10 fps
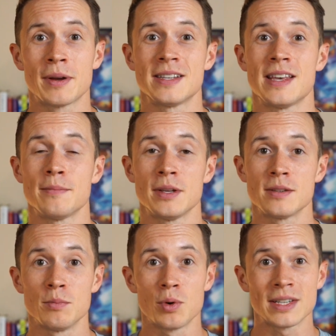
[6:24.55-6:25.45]
because that
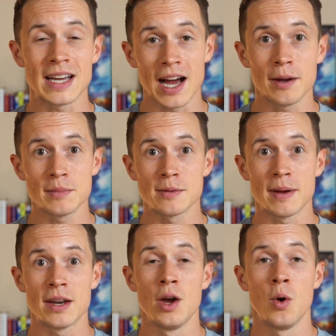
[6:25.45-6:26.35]
means more time
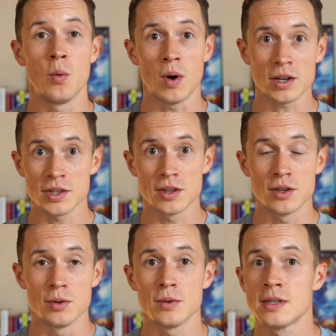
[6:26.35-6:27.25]
spent watching the
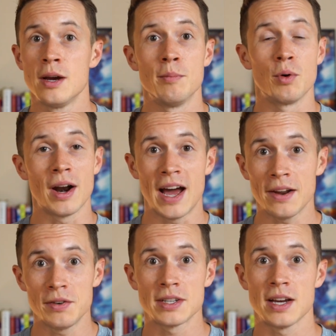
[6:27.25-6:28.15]
news, more
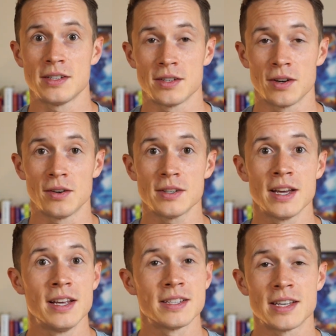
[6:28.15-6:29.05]
advertising dollars,
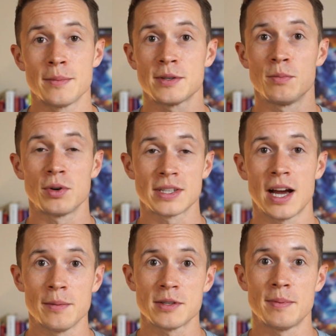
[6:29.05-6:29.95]
same as more
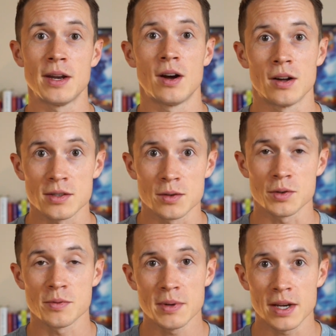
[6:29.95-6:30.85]
time spent on
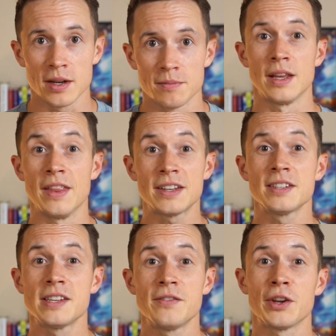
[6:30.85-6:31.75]
social media. And that
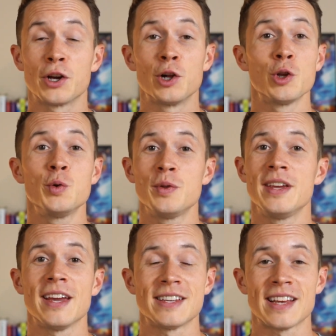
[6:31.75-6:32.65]
doesn't even include
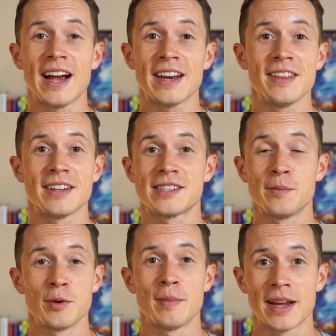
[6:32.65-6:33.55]
the anxiety that
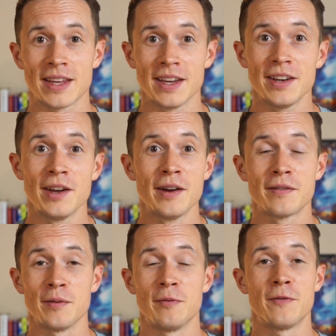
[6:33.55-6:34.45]
someone might get
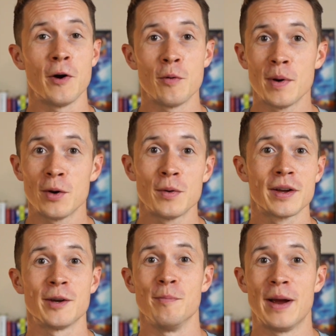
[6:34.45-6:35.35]
from
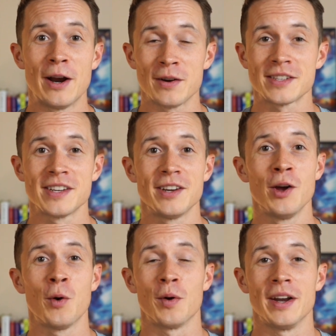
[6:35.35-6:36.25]
FOMO,
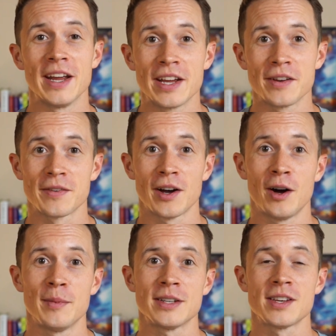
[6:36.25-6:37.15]
comparison, or negative
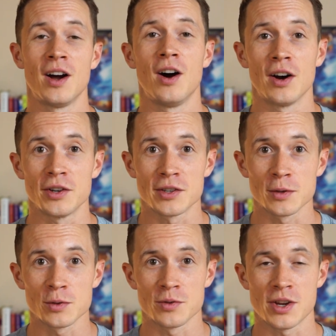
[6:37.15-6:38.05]
comments on your
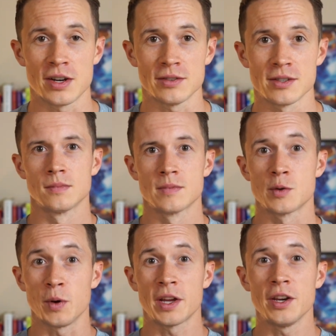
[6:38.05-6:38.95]
social channels.
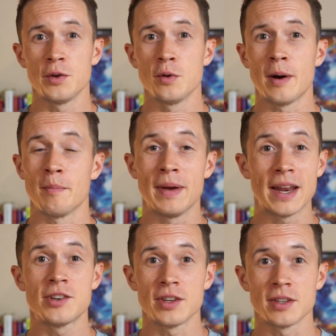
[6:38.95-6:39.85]
So what can you do about
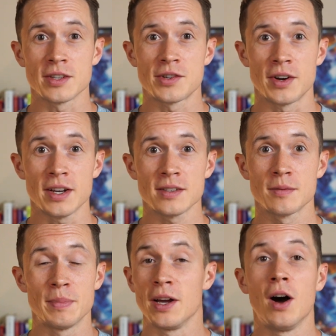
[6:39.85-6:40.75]
managing this stress
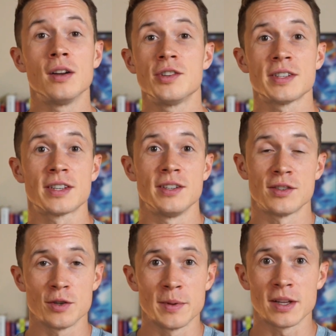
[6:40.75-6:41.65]
beyond just
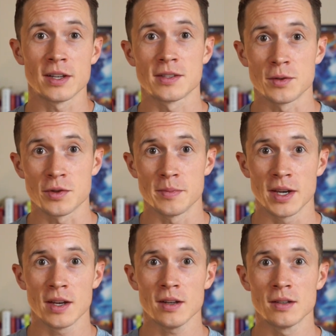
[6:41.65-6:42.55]
consuming less social
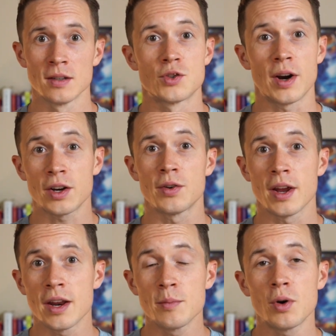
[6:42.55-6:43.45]
media? Try
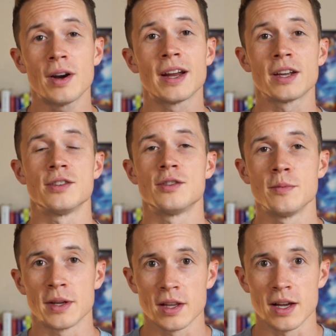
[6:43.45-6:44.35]
creating more and
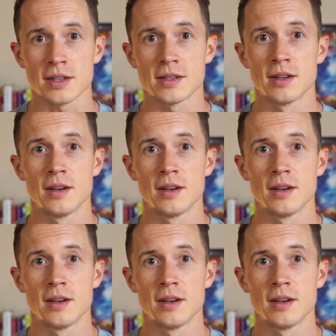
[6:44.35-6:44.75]
consuming less.